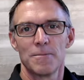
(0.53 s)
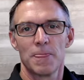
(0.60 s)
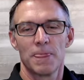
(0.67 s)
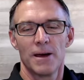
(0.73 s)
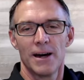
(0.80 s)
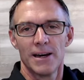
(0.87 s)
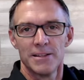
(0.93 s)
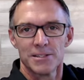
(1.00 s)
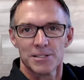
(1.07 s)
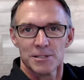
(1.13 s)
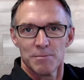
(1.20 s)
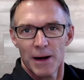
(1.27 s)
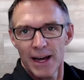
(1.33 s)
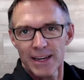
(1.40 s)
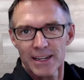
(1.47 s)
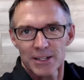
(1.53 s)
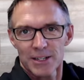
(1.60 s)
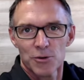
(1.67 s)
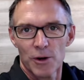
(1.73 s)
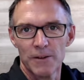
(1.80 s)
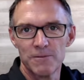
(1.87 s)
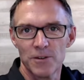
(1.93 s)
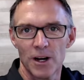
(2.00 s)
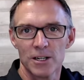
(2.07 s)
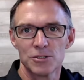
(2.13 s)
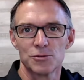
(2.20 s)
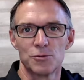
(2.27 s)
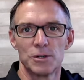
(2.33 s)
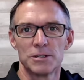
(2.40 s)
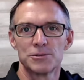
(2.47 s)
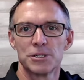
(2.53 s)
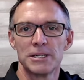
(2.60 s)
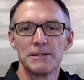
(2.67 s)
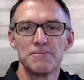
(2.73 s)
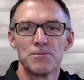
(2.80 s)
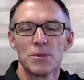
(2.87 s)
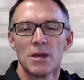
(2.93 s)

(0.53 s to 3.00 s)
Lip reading: Hi, this is Mike at Gray Fox Realty.